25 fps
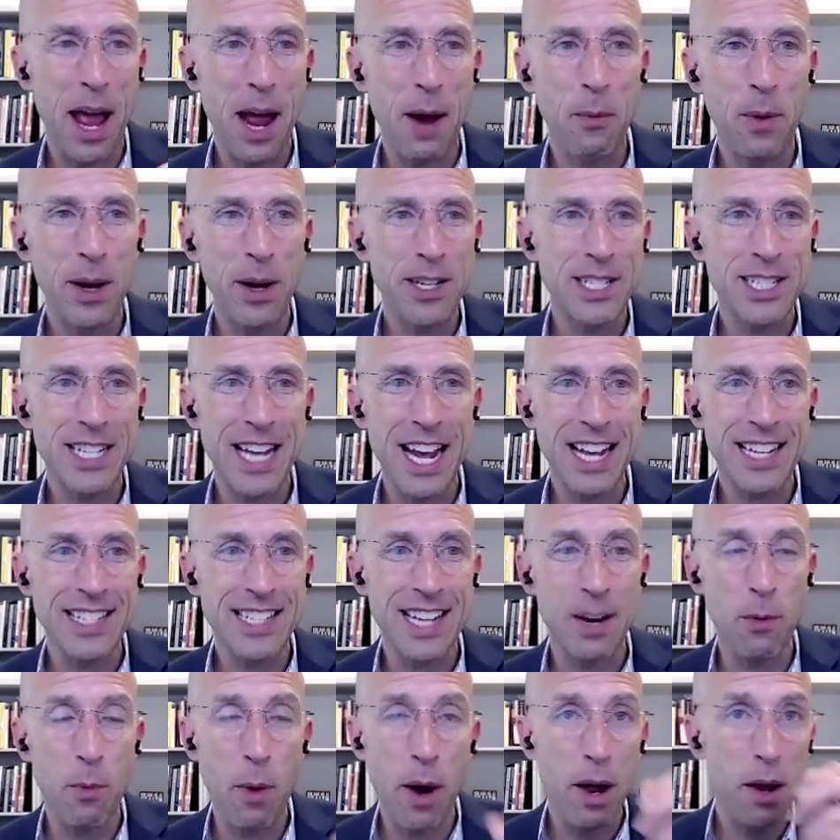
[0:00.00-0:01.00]
And which states,
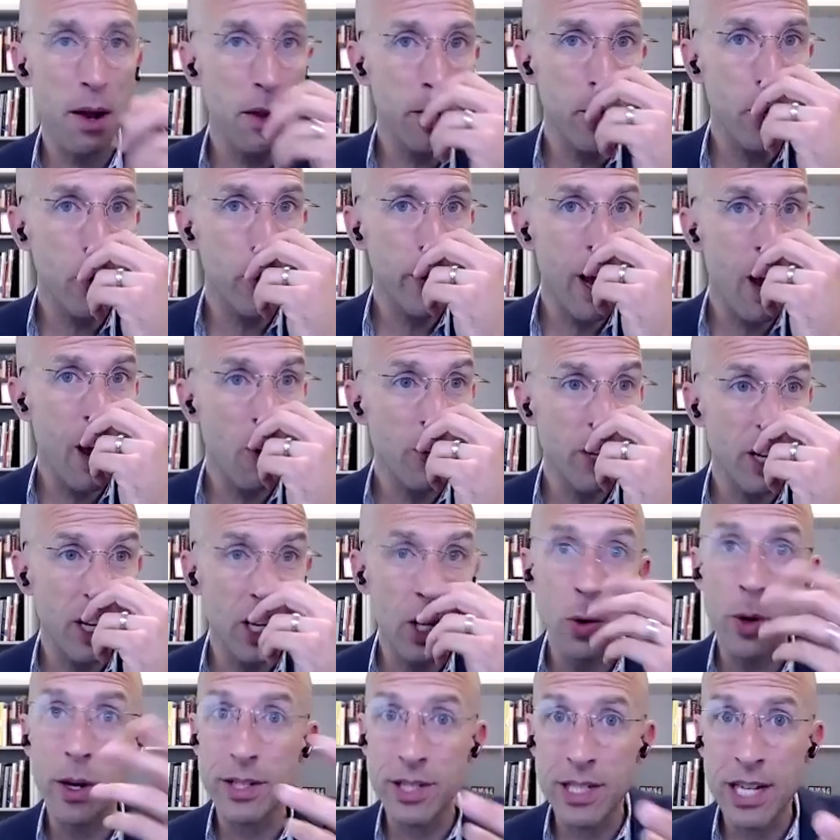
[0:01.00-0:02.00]
okay. And whether you're counting
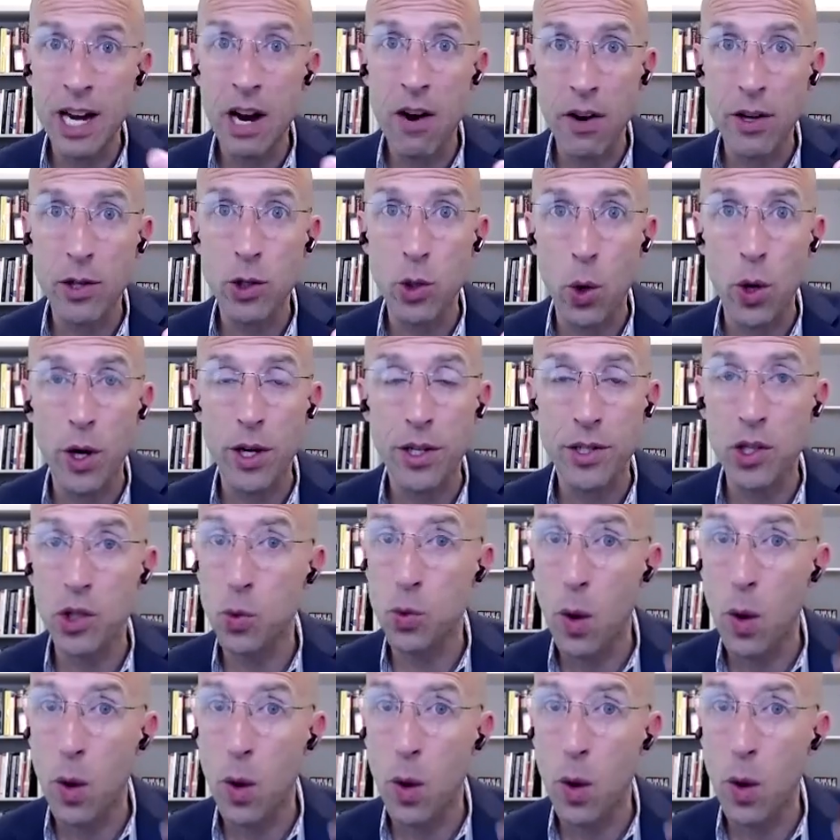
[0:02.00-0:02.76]
U.S. territories as